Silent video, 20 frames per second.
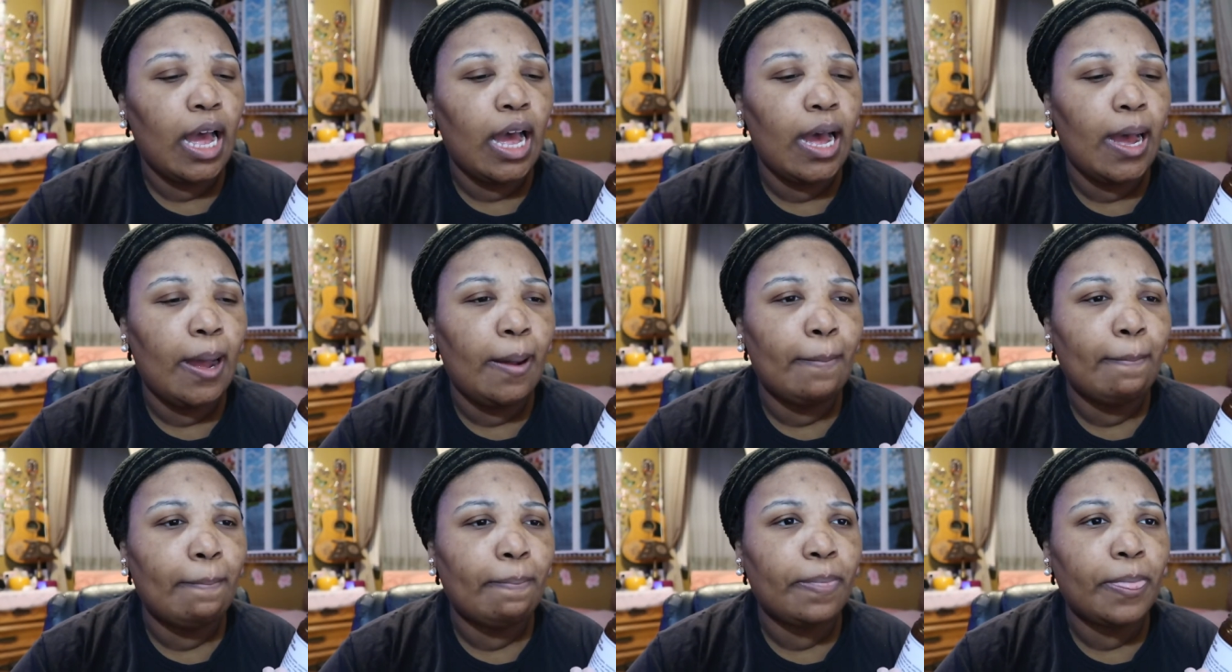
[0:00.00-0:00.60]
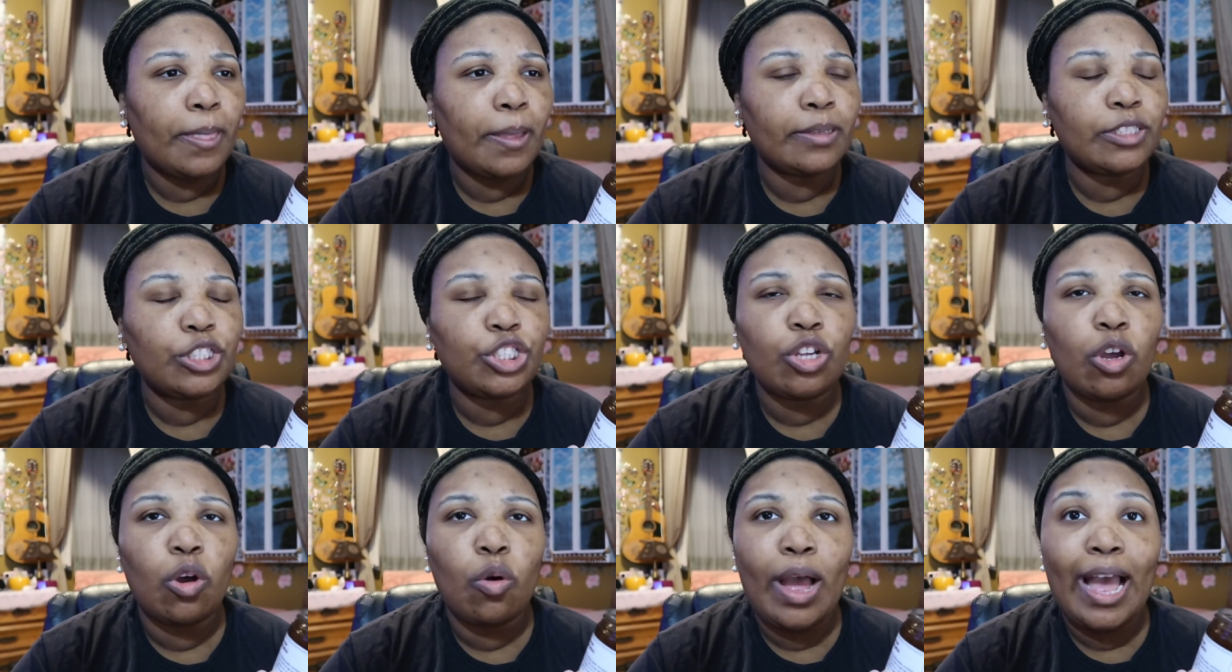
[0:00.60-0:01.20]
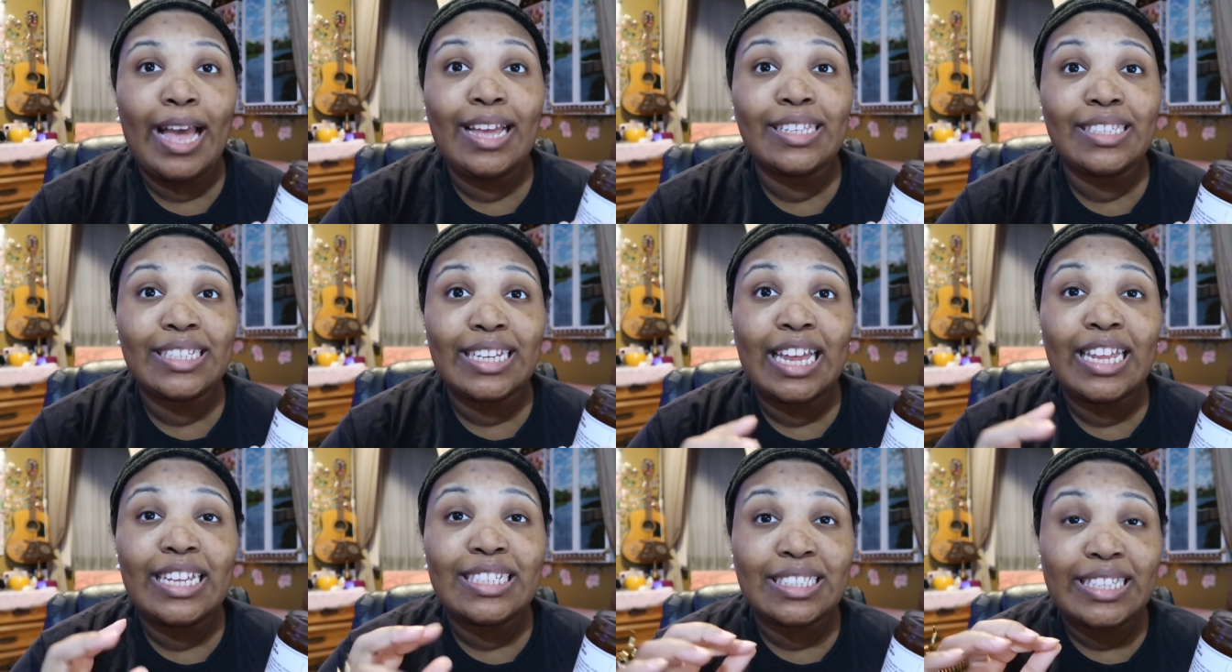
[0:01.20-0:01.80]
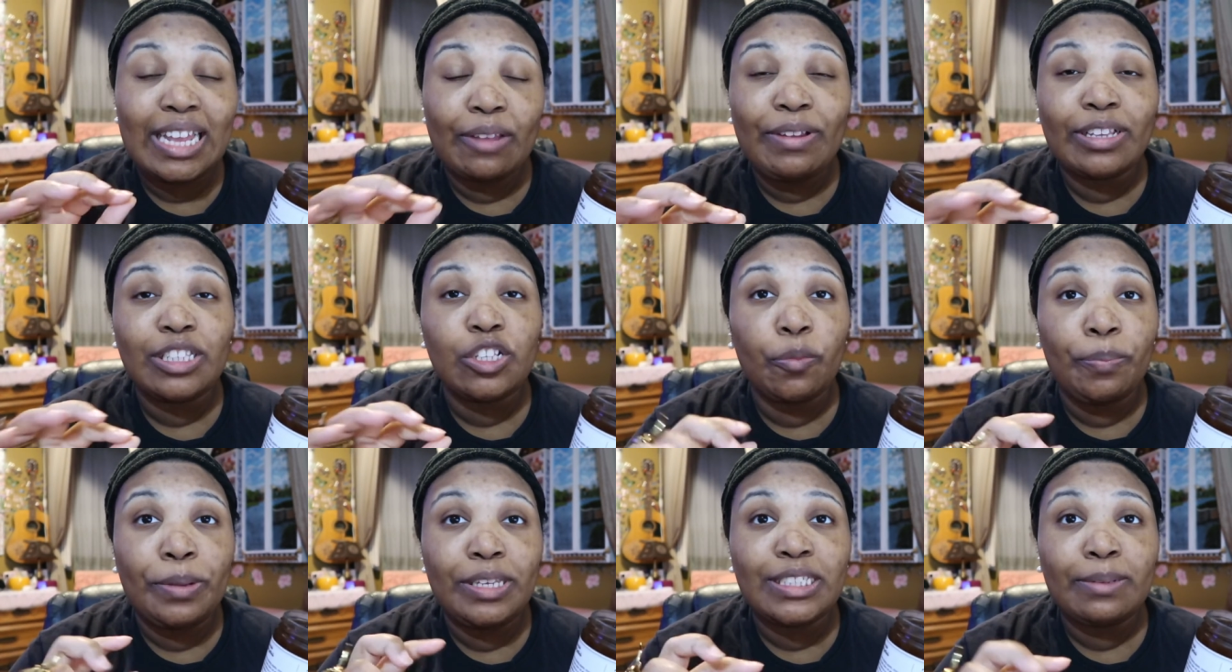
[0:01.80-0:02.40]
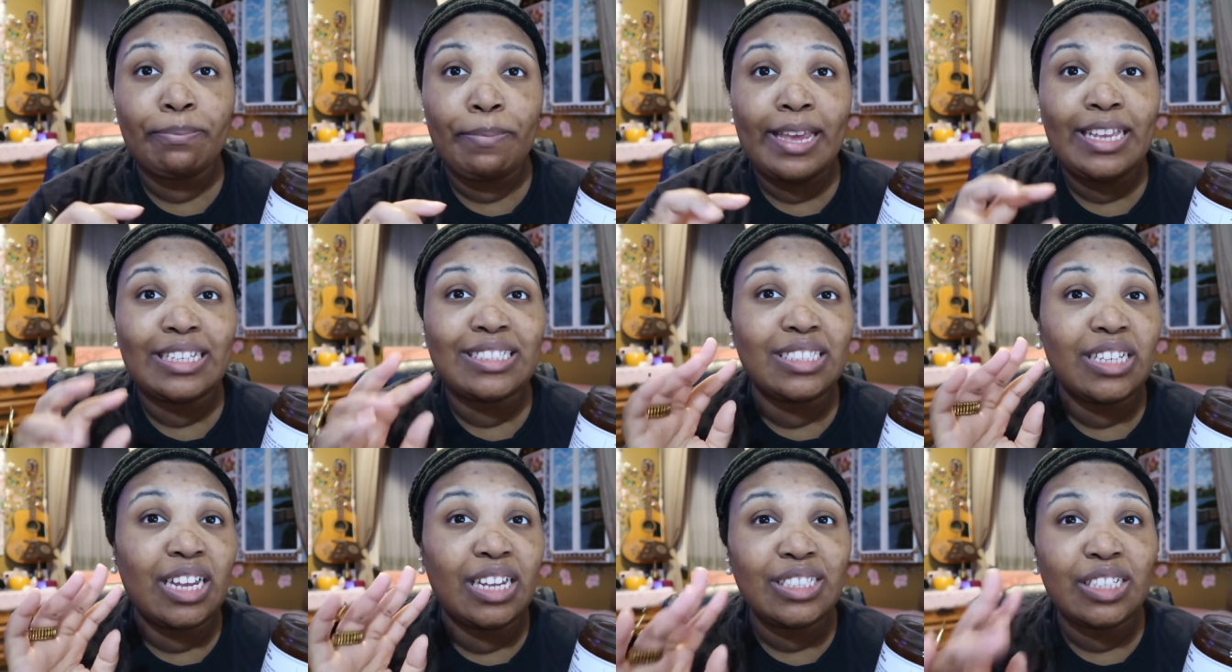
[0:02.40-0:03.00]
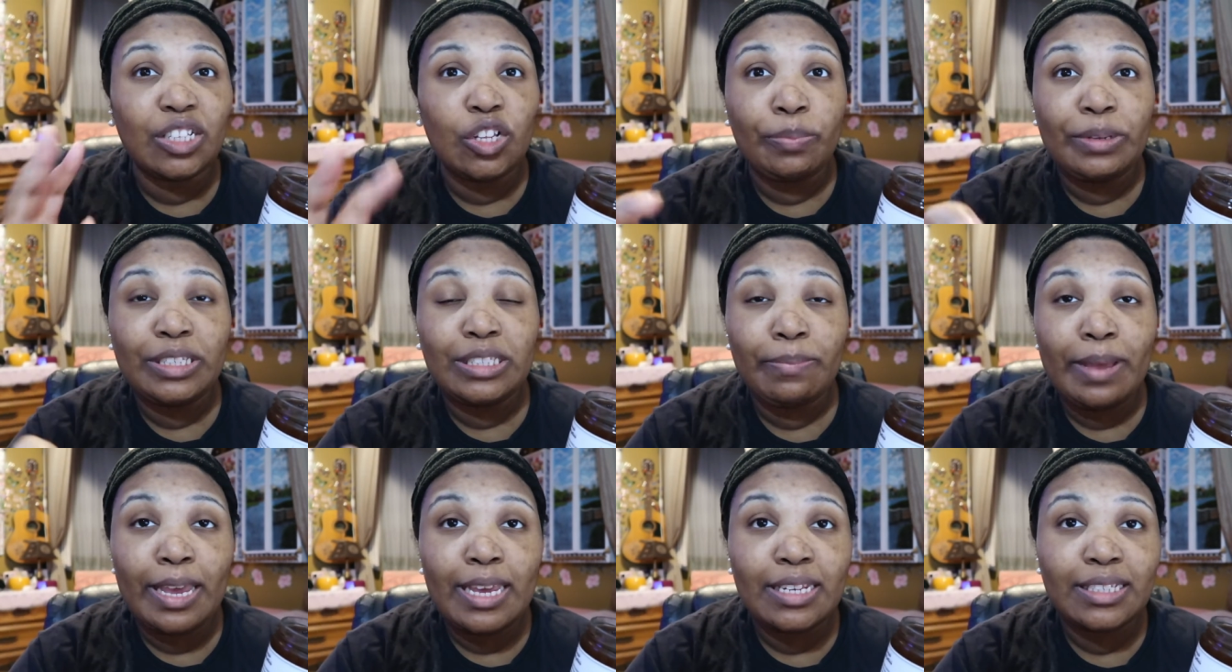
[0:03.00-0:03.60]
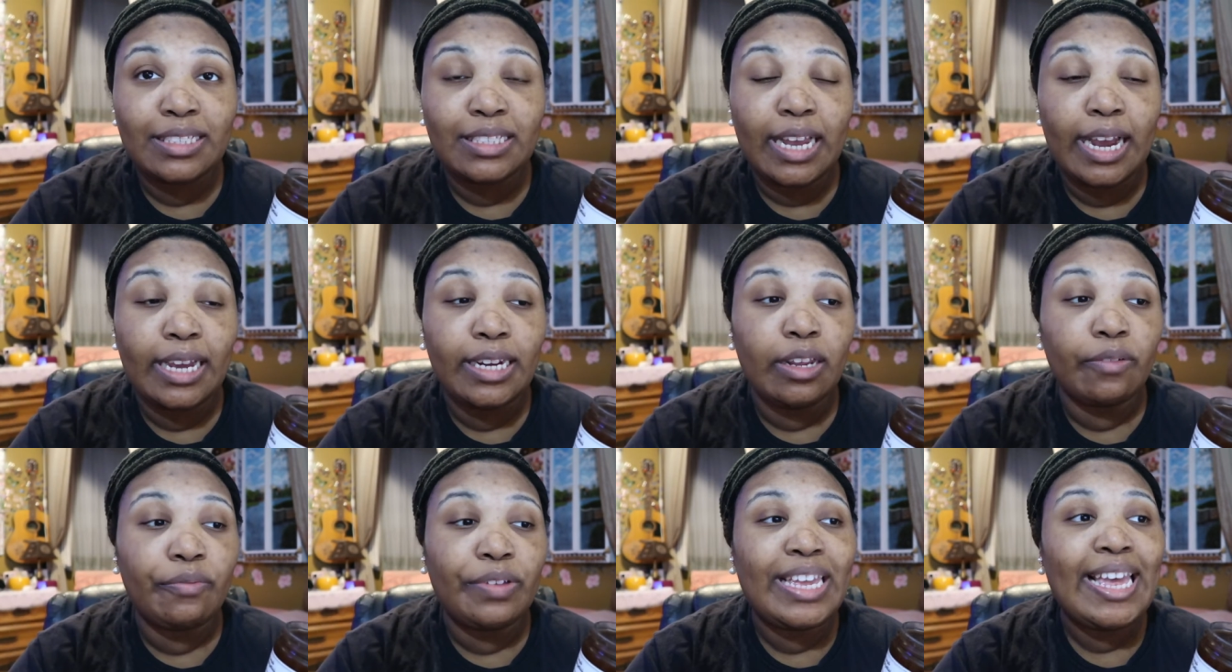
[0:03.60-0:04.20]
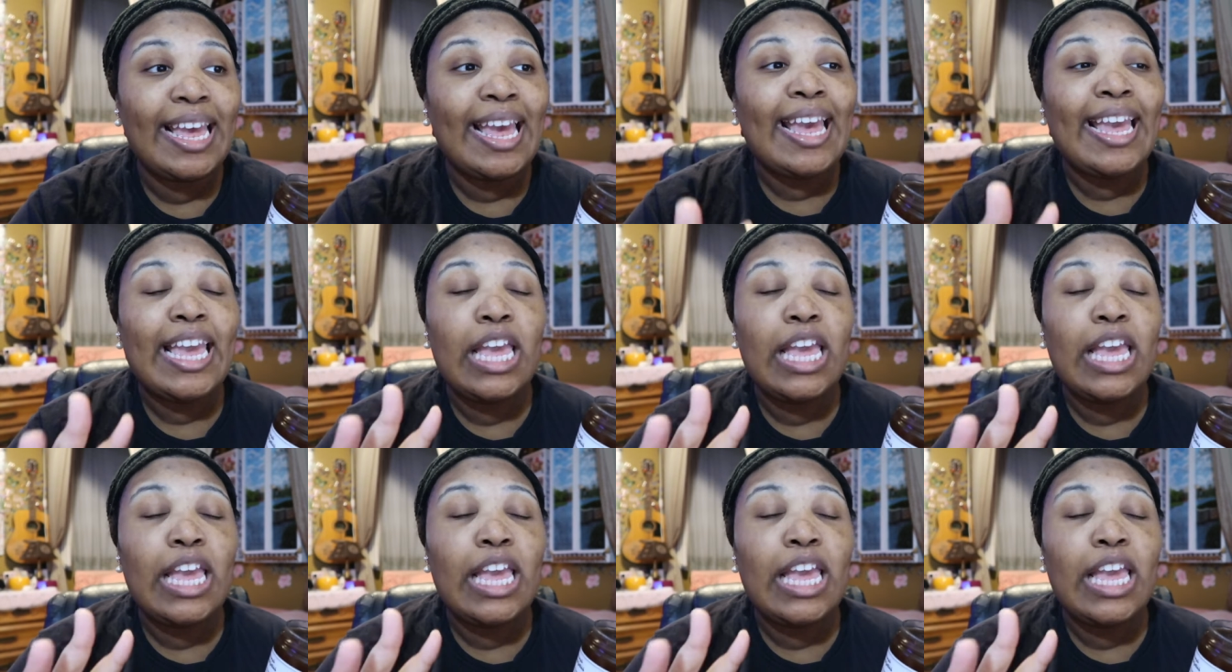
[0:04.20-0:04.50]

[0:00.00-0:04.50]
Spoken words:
It's definitely a little piece of bacon. It's tons of little piece of bacon inside of it.